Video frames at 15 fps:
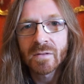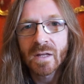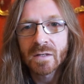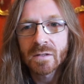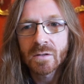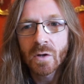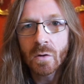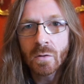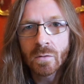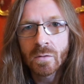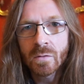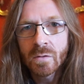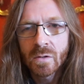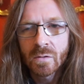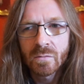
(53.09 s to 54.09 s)
that cotton,
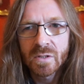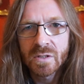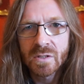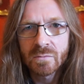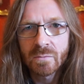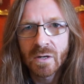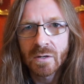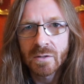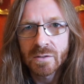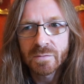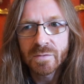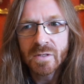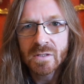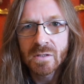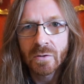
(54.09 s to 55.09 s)
which is where I was
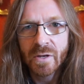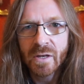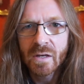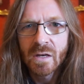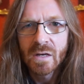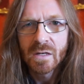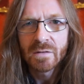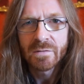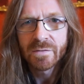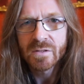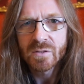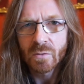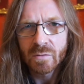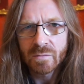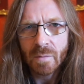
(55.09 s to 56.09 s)
first looking for
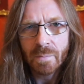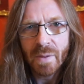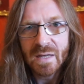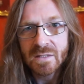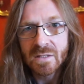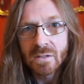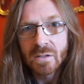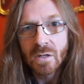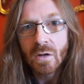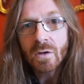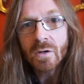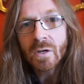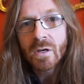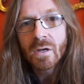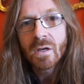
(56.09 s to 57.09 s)
sort of a peasant
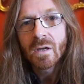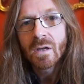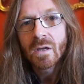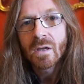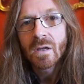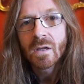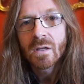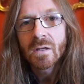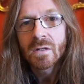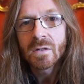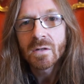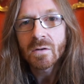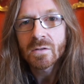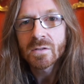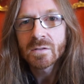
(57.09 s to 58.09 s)
look,
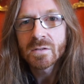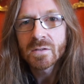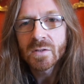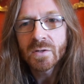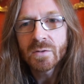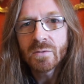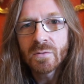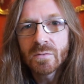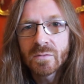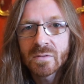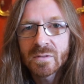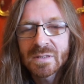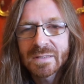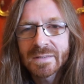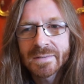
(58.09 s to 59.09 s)
looked too
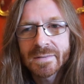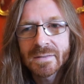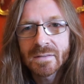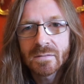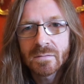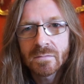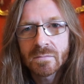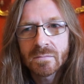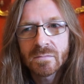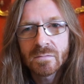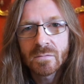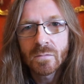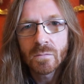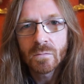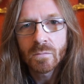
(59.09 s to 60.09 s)

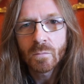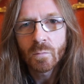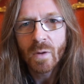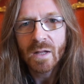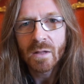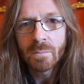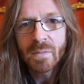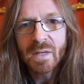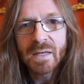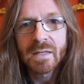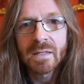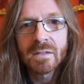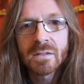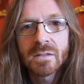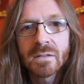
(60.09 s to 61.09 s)
well
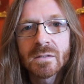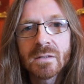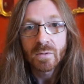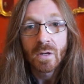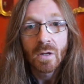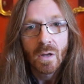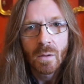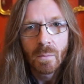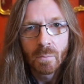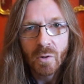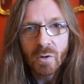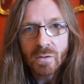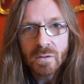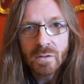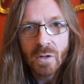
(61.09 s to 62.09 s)
made.
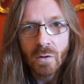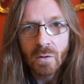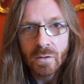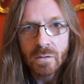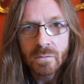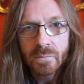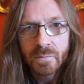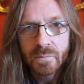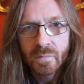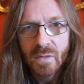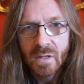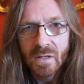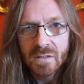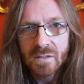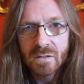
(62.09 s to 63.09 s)
Modern cotton
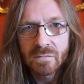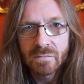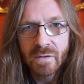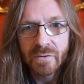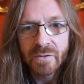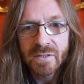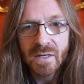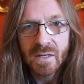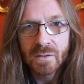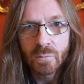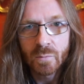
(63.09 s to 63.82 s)
has a very tight